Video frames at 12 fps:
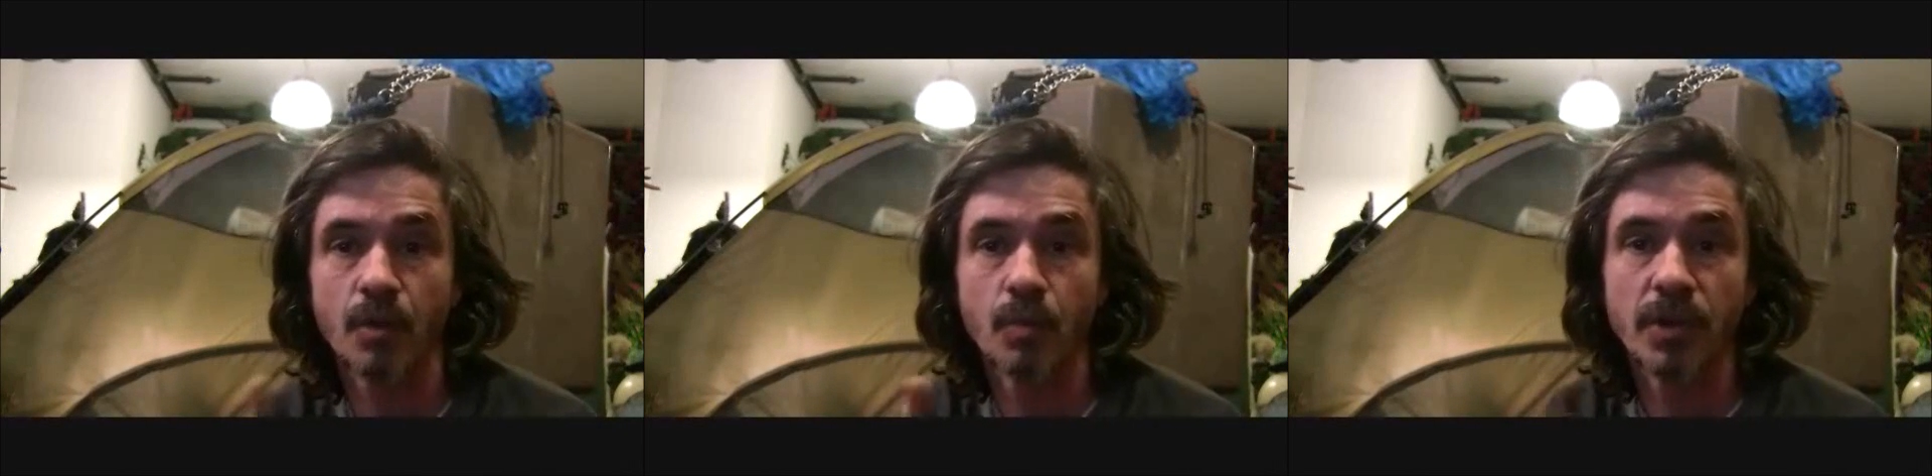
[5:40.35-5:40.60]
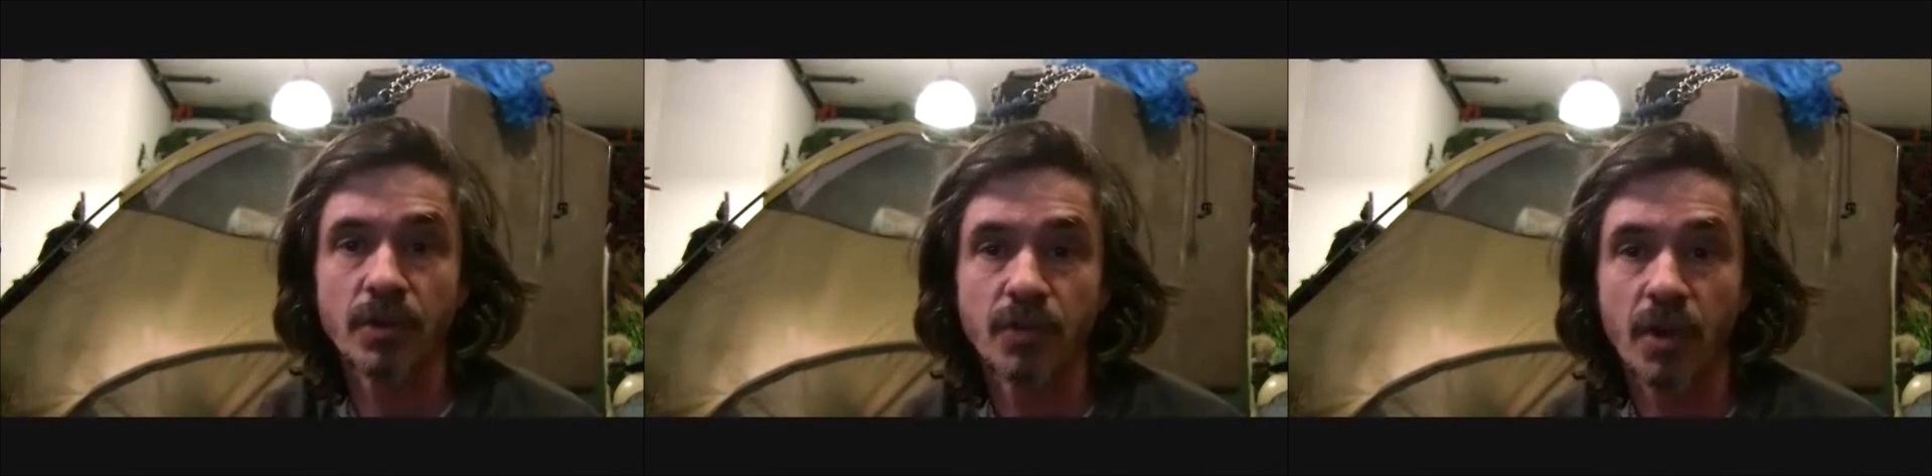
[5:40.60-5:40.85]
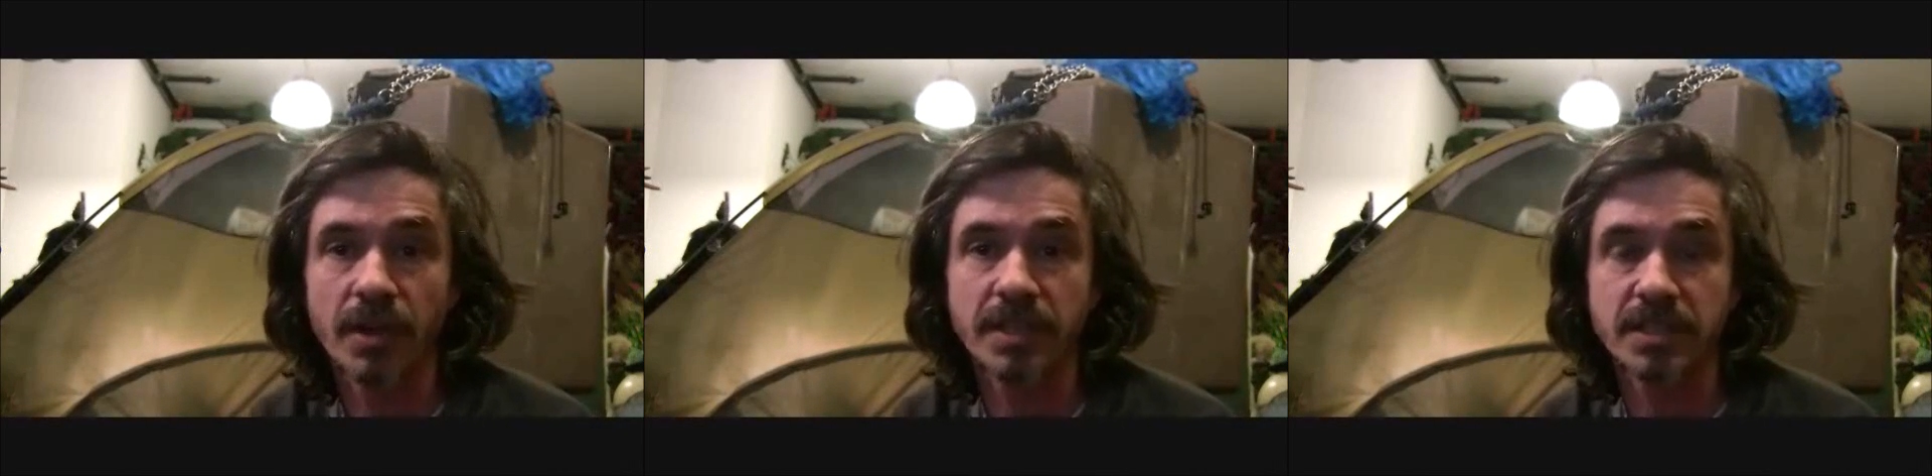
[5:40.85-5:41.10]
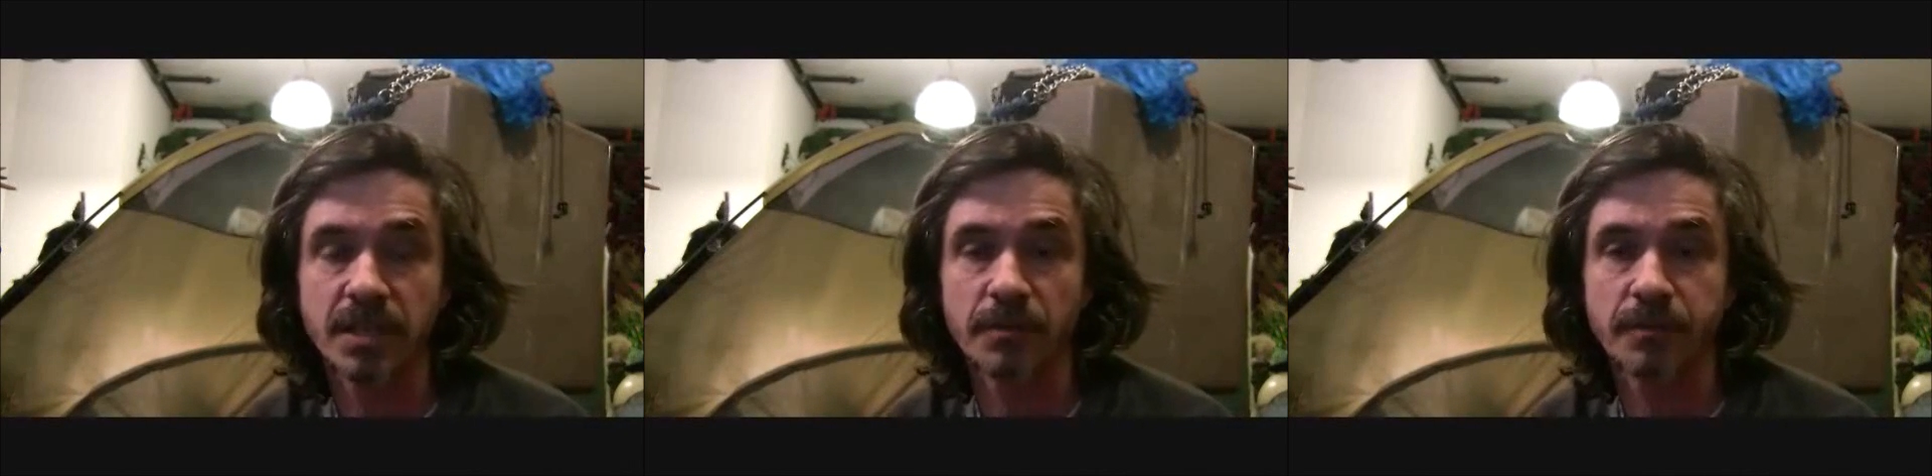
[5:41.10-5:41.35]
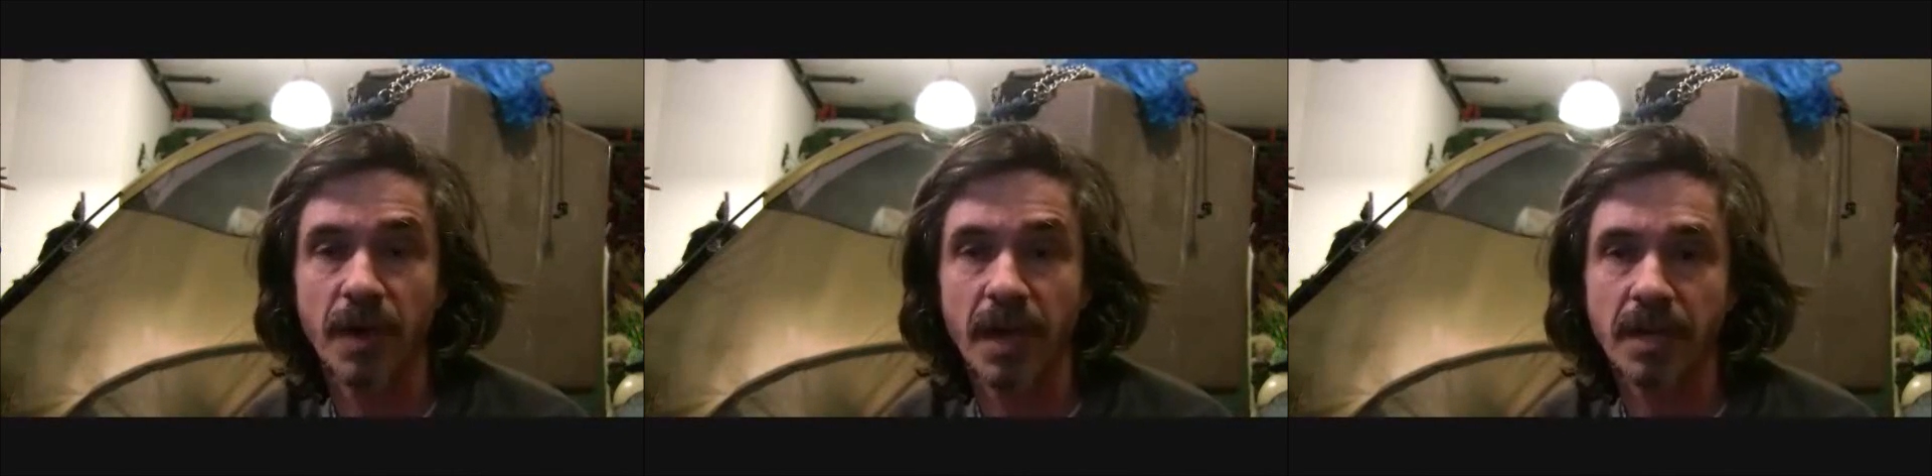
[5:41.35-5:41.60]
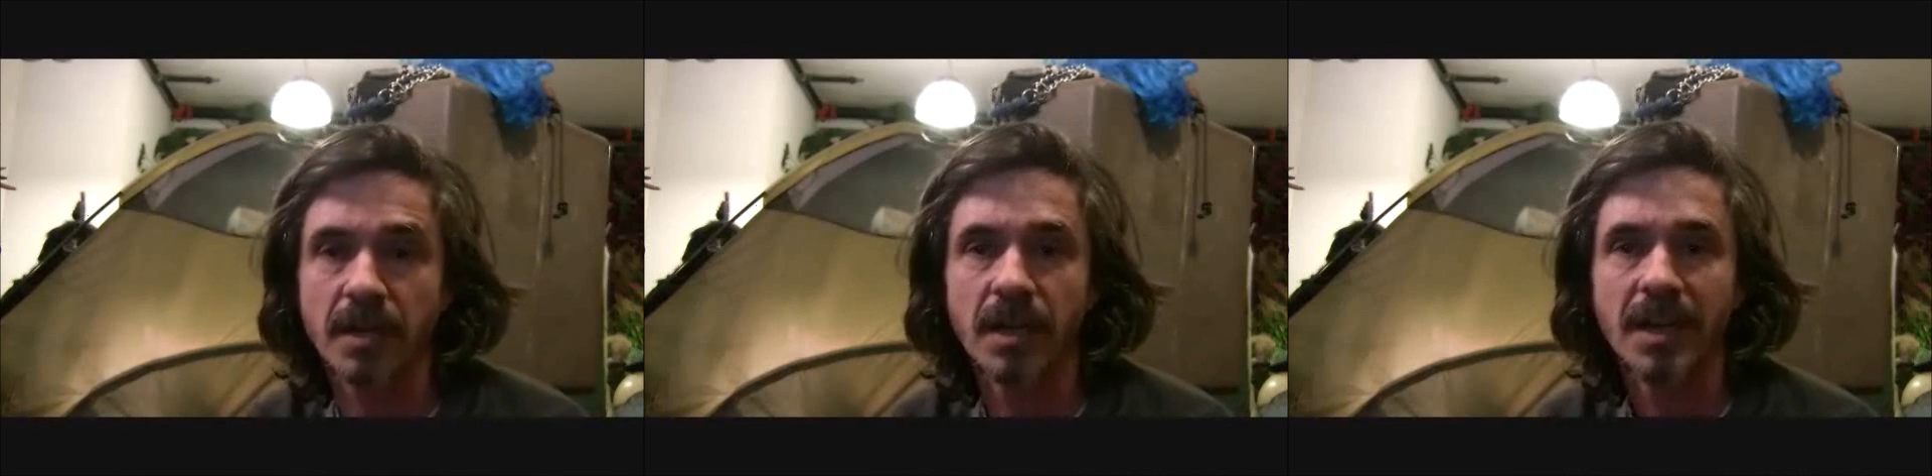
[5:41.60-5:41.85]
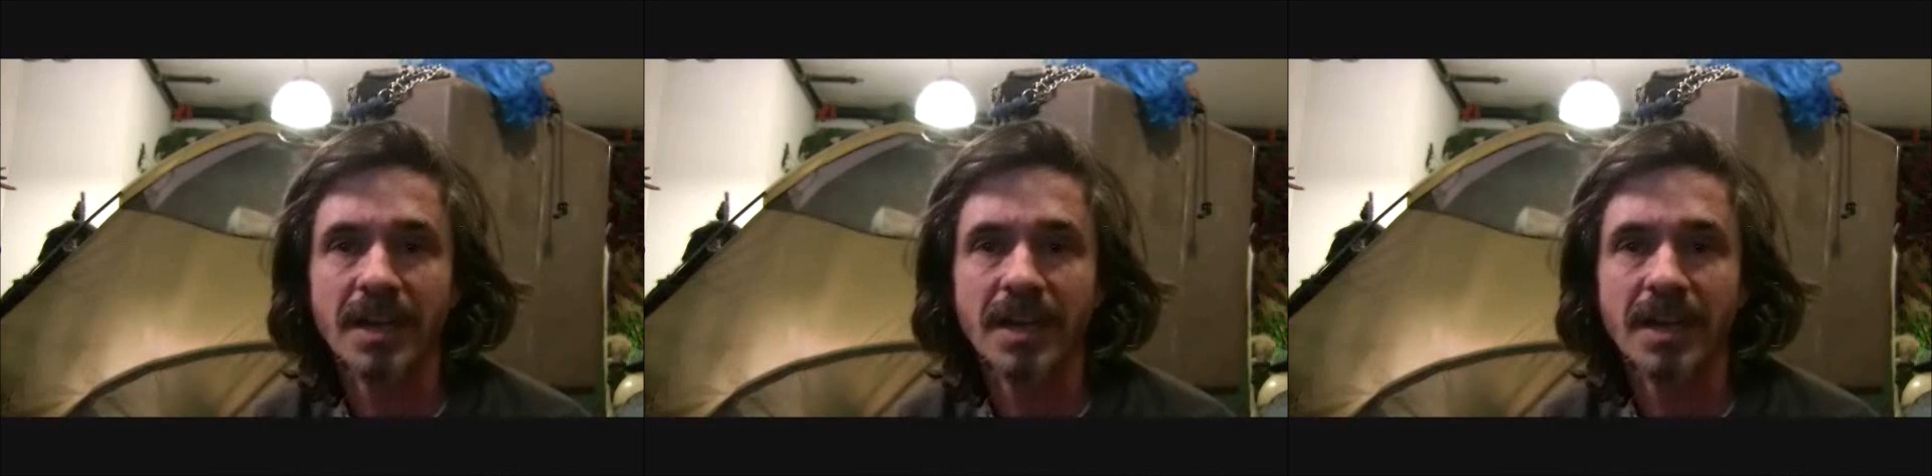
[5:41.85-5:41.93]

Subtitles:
When your dog gets in a fight,